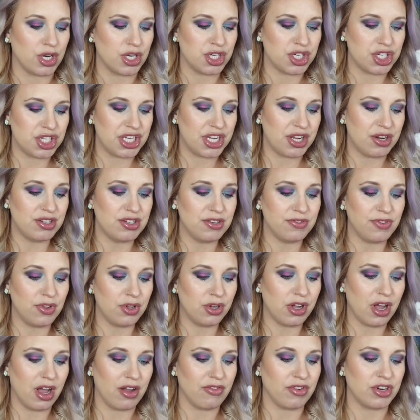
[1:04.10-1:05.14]
sheer to full
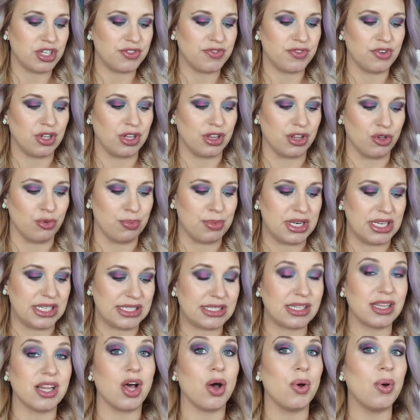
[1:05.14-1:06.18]
coverage for a luminous
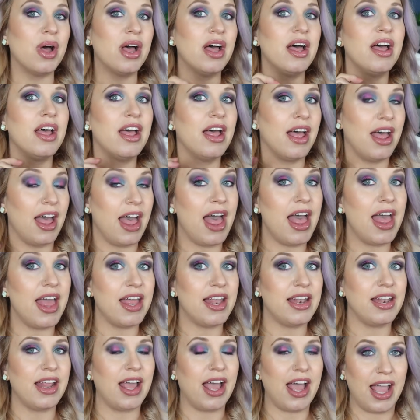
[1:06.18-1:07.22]
glow.
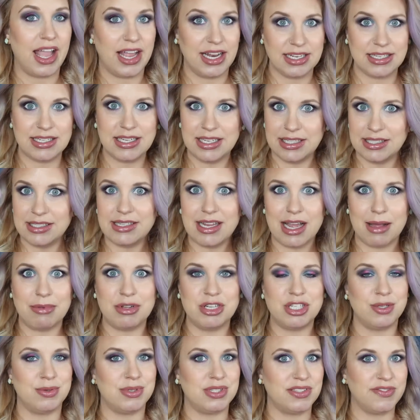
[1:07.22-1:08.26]
And I did
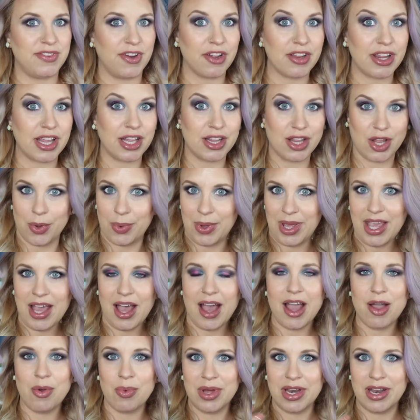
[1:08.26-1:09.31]
establish it was fairly glowy.
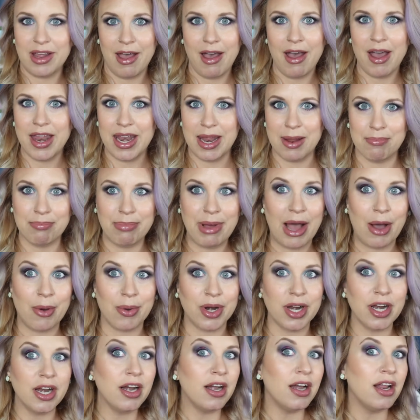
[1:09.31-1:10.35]
I went ahead and
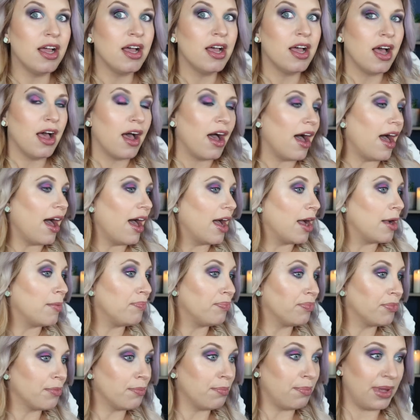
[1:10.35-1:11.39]
powdered,
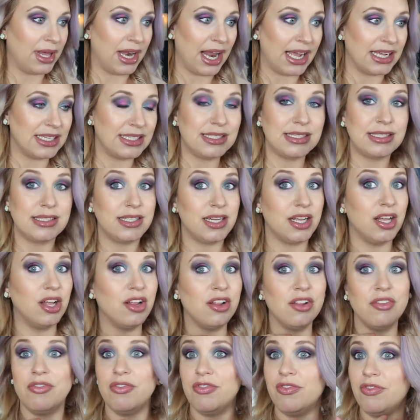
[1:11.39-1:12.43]
but I
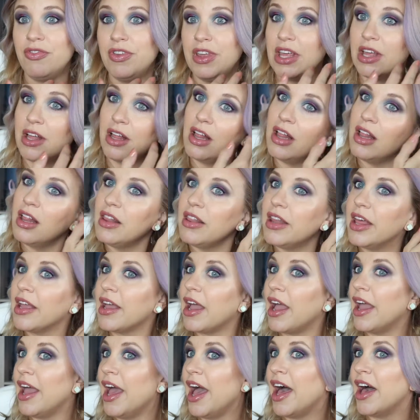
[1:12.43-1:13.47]
still feel like
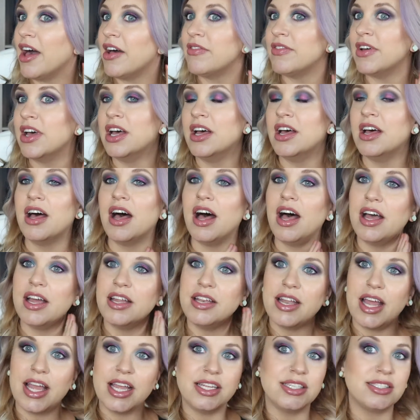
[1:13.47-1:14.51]
I have a
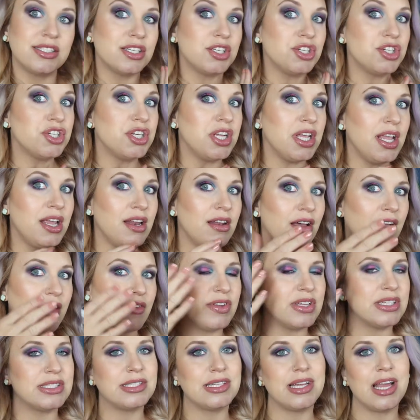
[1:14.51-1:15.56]
nice sheen.
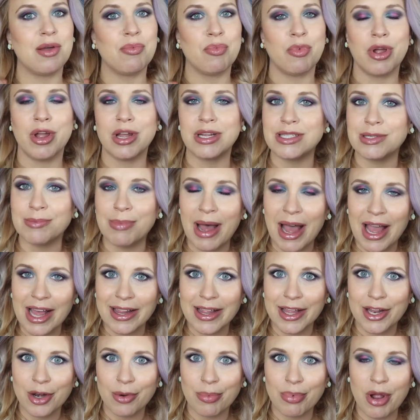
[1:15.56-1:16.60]
Obviously I'm wearing some
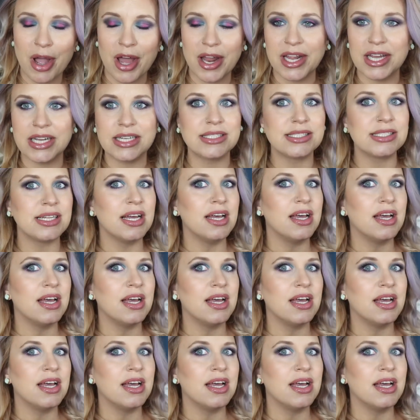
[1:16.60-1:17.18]
highlighter products,